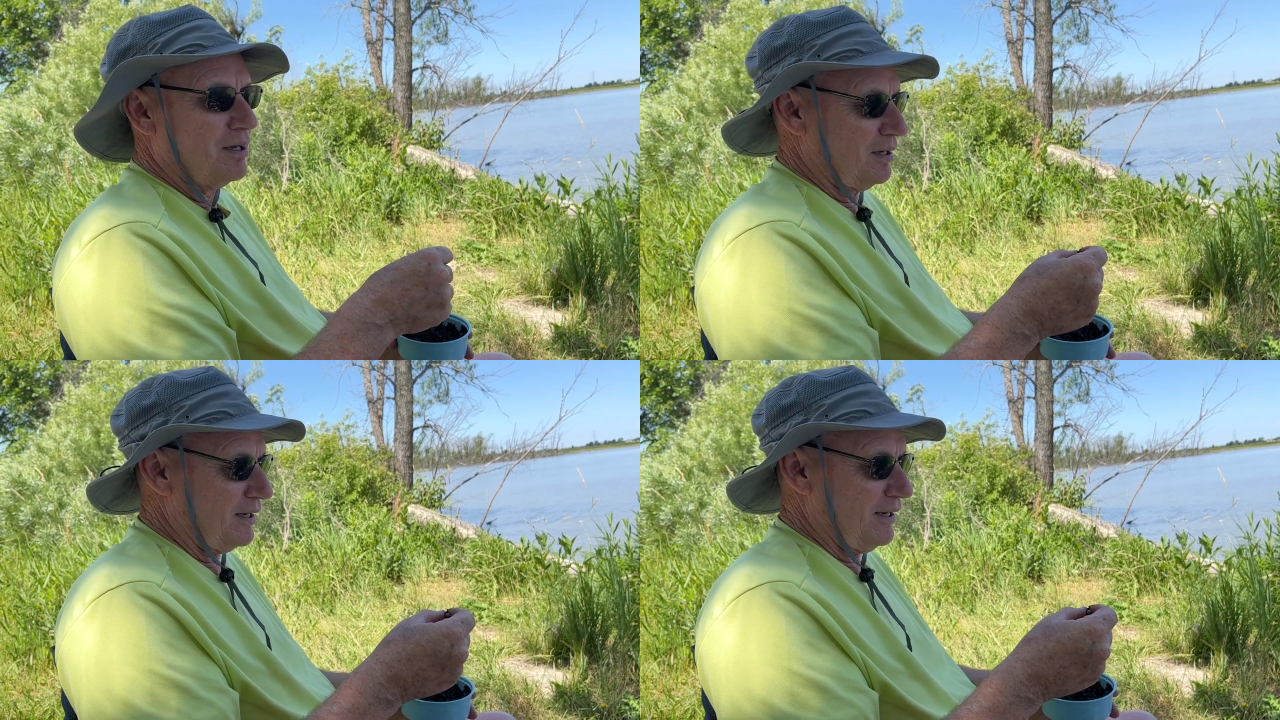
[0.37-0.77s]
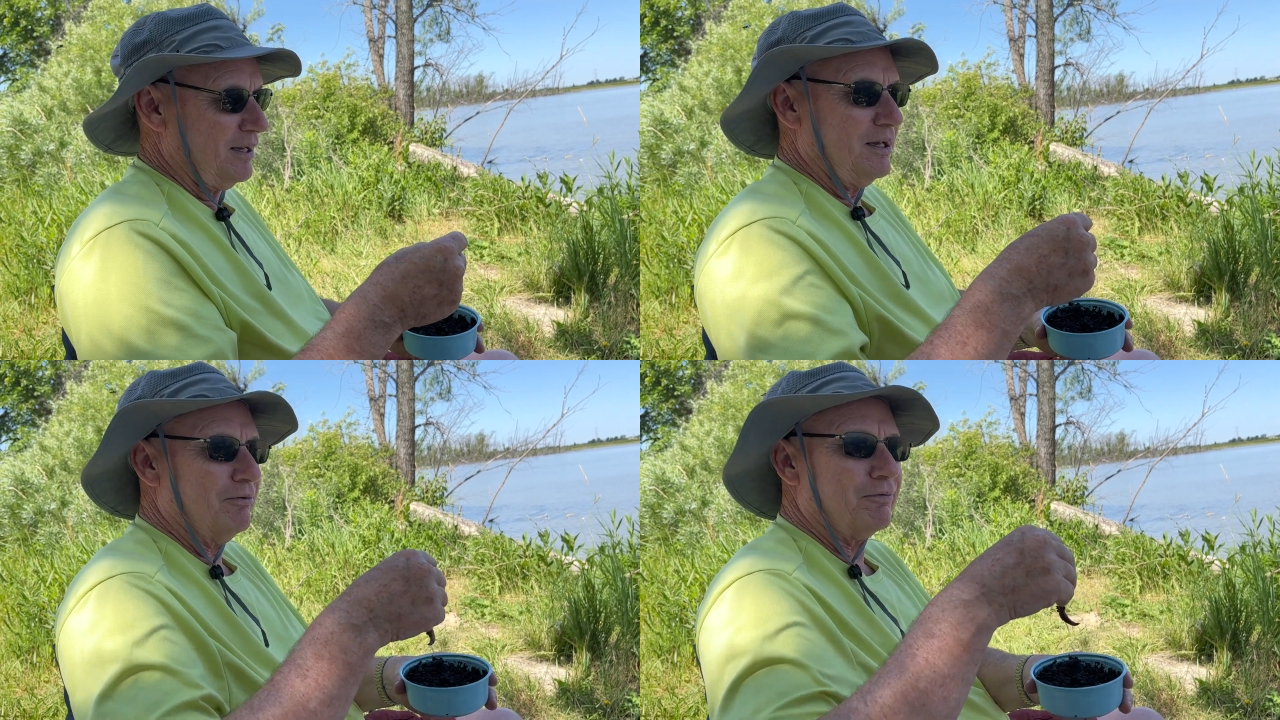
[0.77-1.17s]

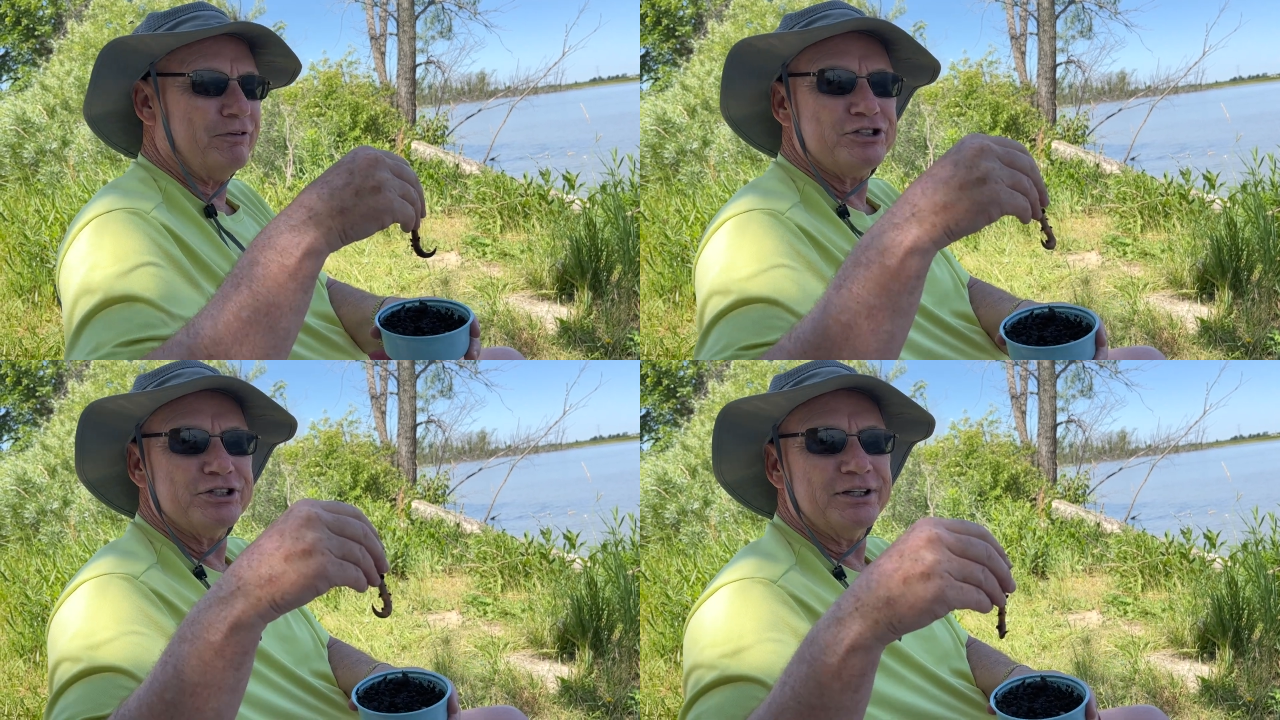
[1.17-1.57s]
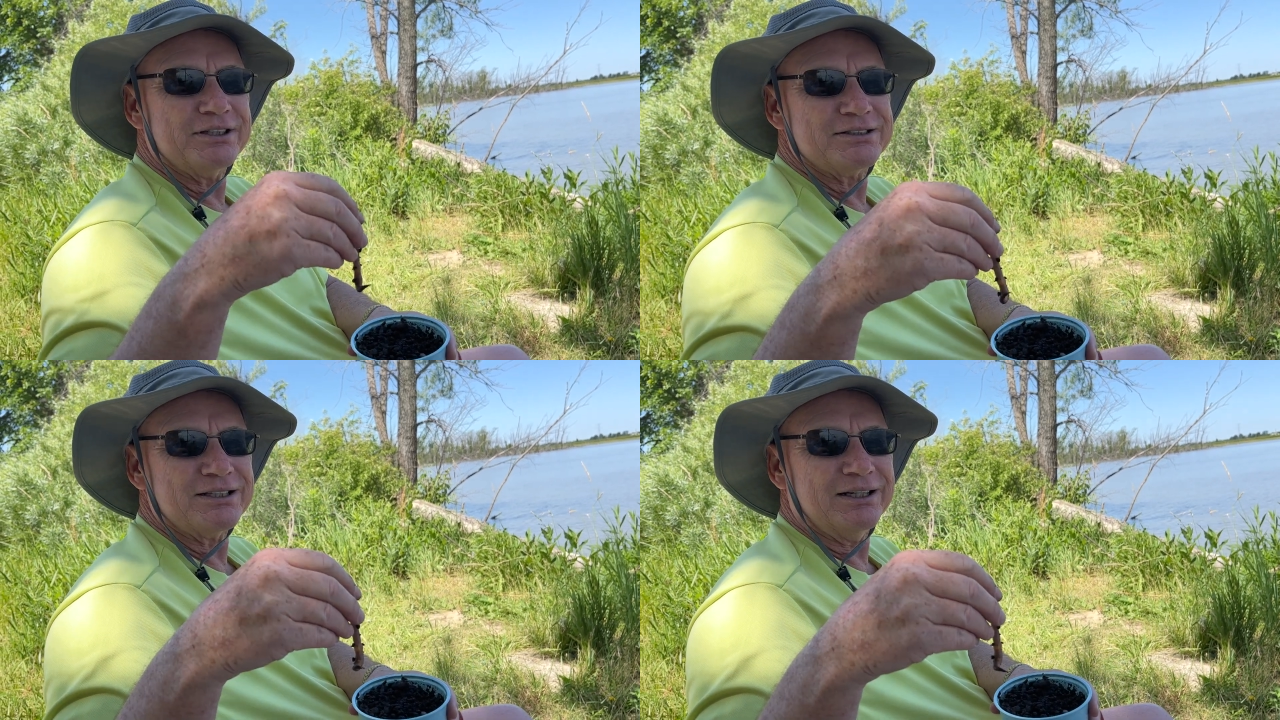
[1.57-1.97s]
Hey, we're fishing.
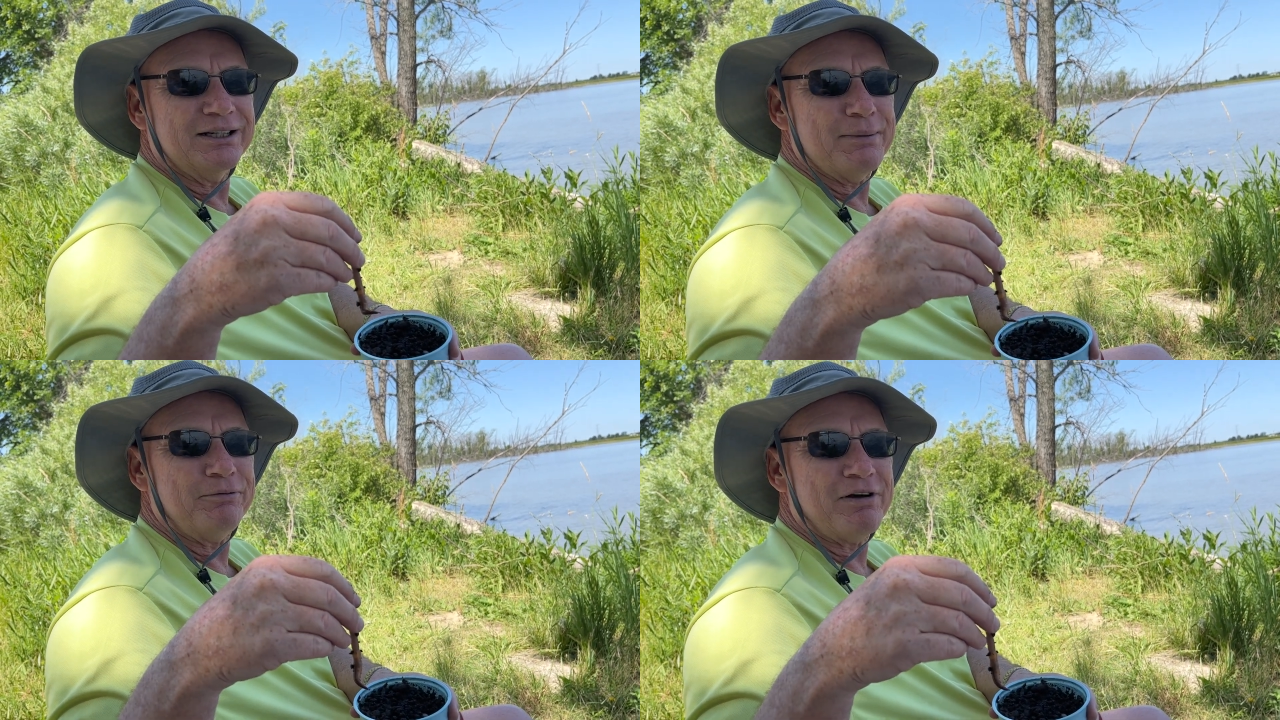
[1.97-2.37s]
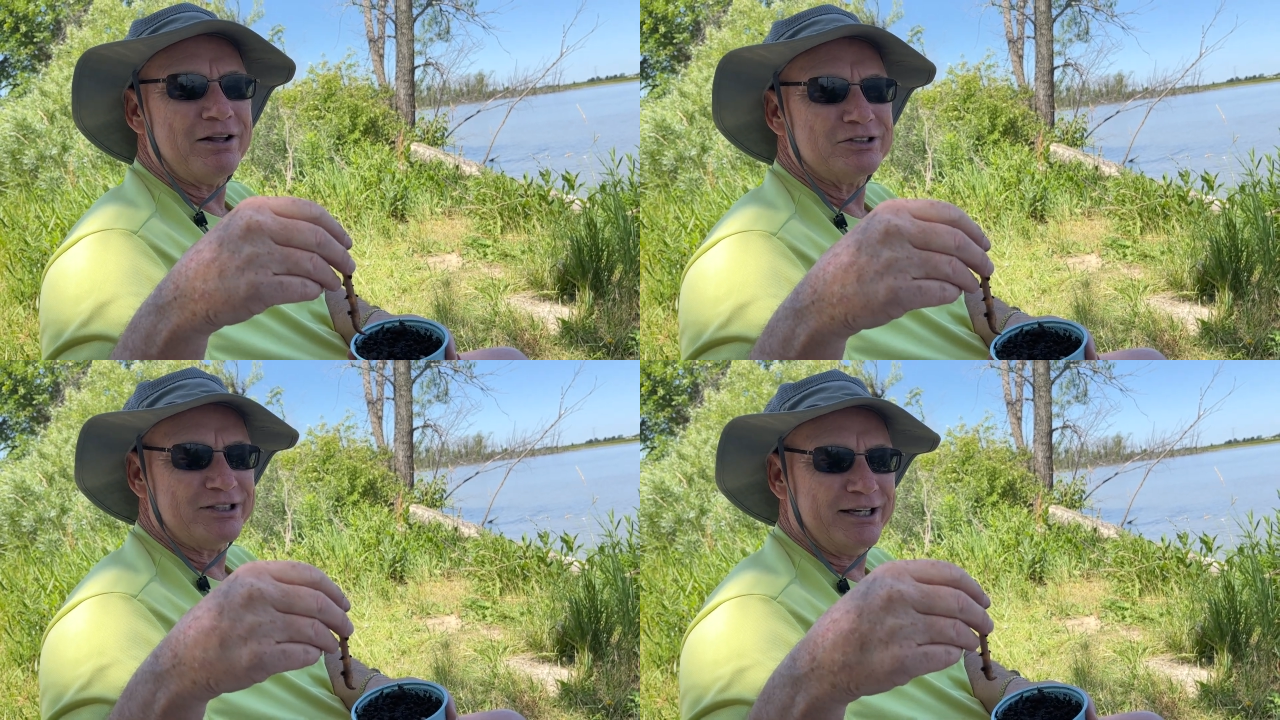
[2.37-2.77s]
It's uh, Happy
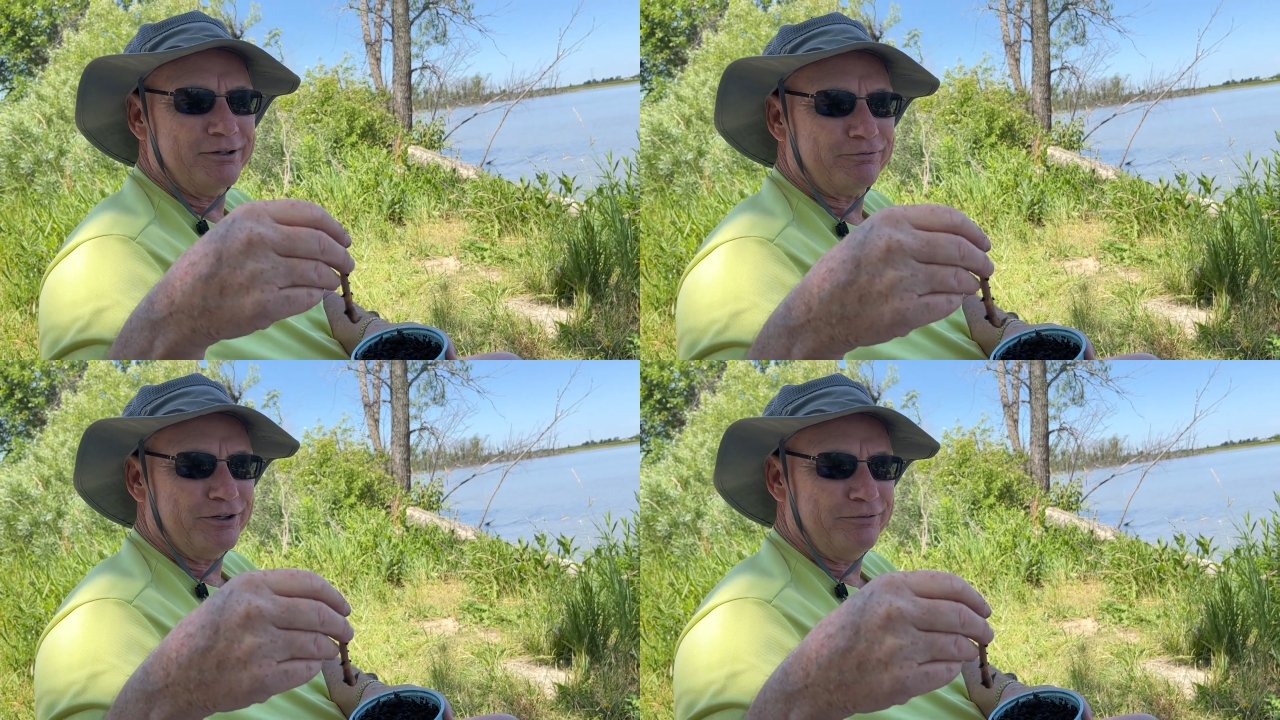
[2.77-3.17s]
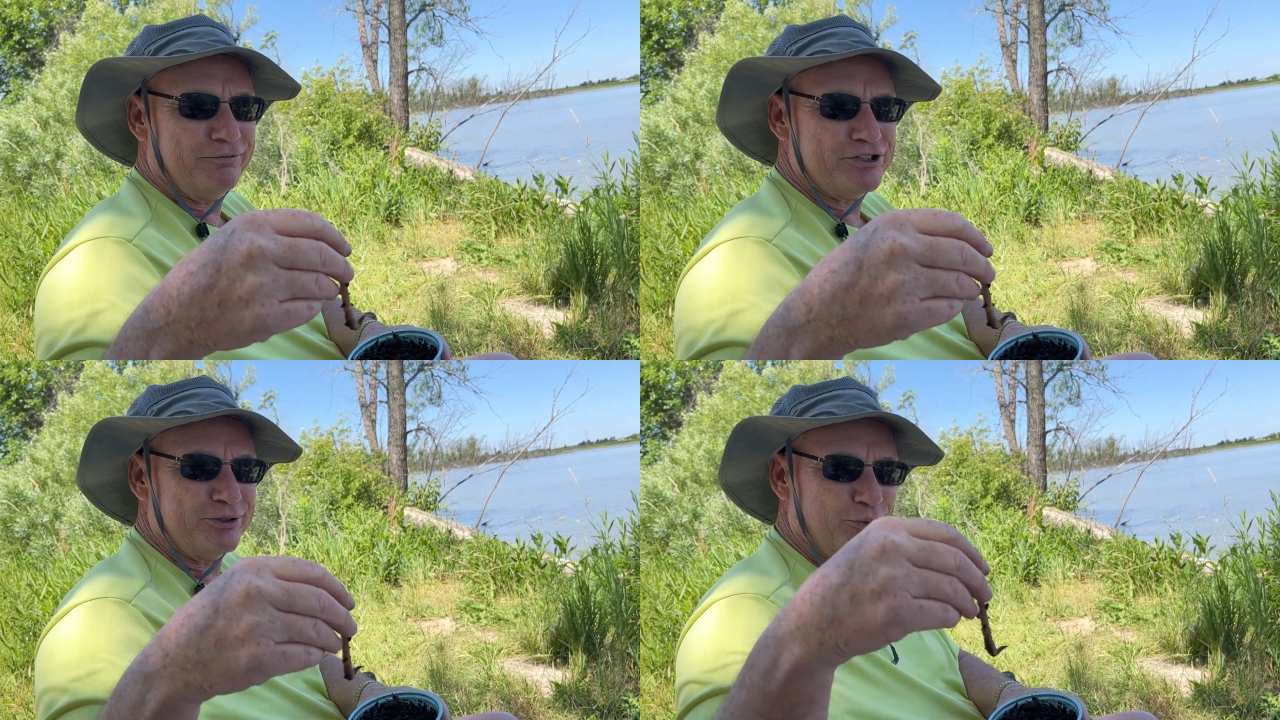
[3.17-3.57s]
Father's Day and free fishing